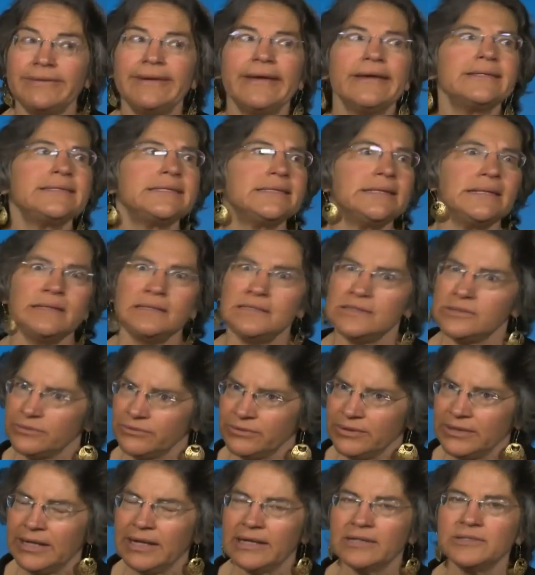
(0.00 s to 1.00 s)
Yes, he
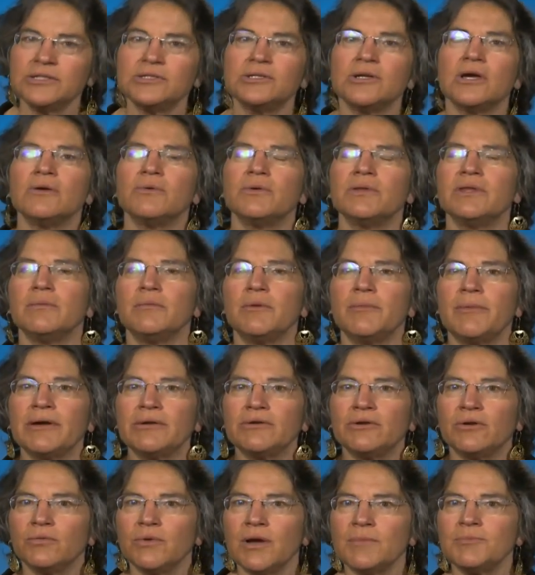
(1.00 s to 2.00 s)
certainly had to talk with him
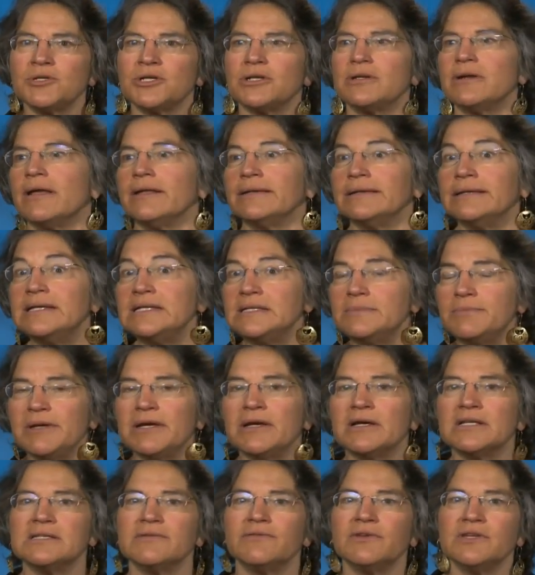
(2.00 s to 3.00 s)
about corruption, not least
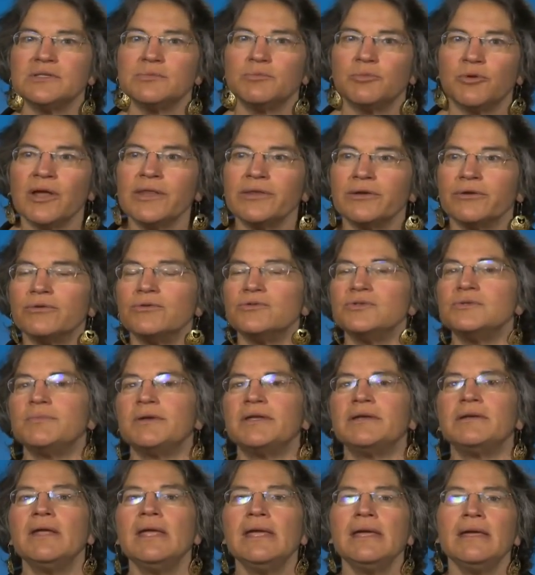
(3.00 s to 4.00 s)
because of his brother, who's
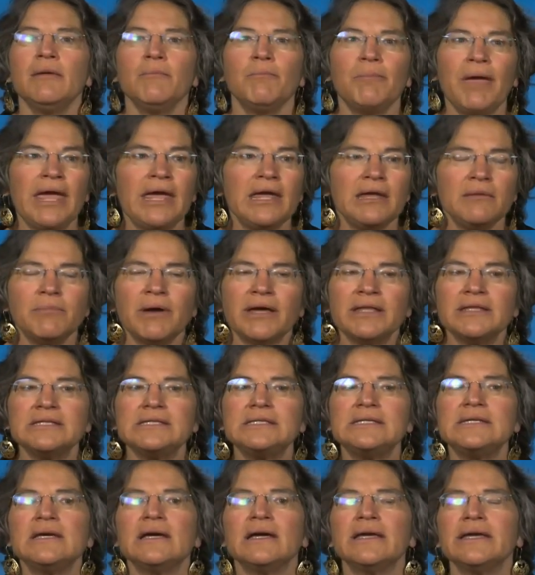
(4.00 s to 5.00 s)
been paid by the
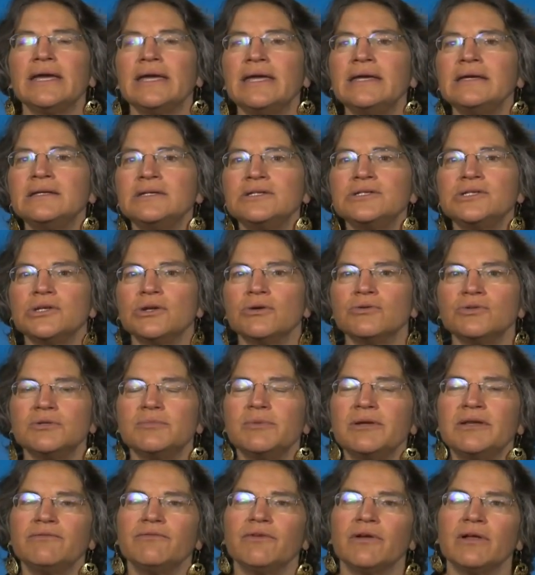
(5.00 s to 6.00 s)
CIA and is known to
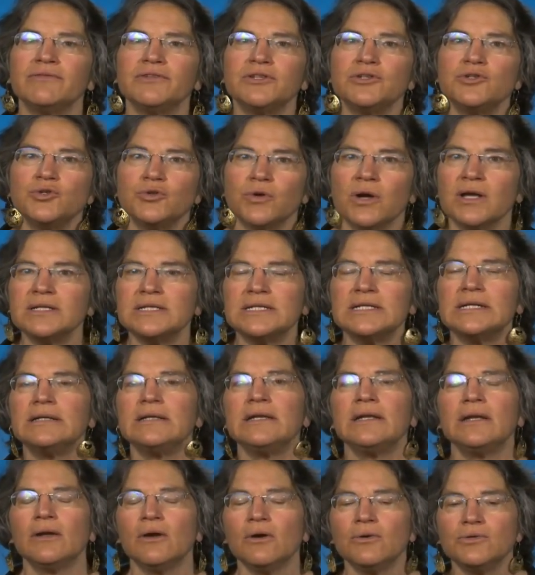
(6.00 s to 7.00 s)
be involved in drug
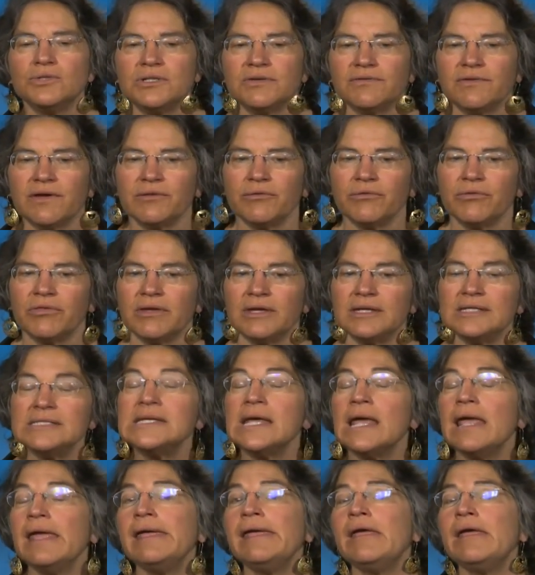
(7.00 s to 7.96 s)
dealing and a host of other things.